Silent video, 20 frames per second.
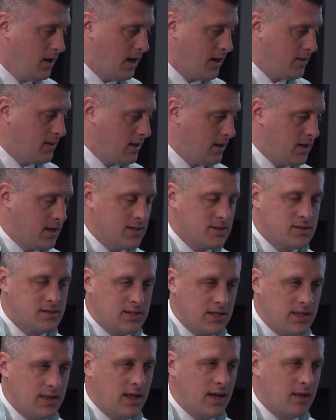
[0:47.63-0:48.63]
I think kids
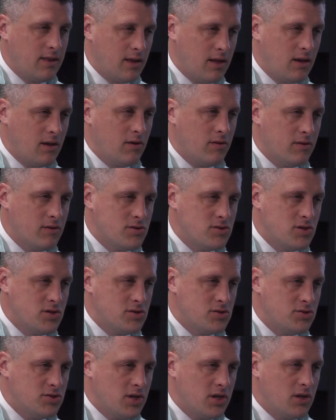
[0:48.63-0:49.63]
see that and they know that she's
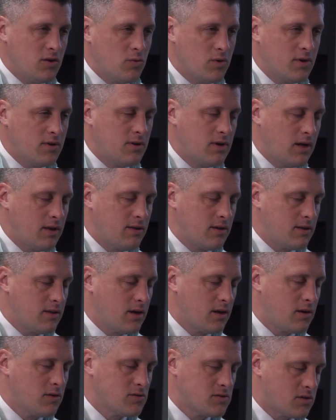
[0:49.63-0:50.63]
genuine. I think
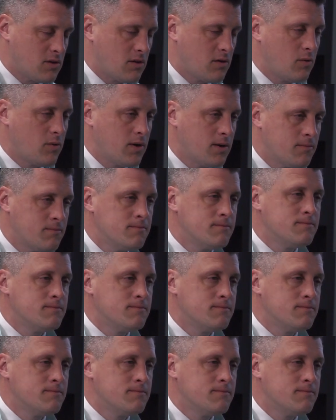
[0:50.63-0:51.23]
that goes a long way.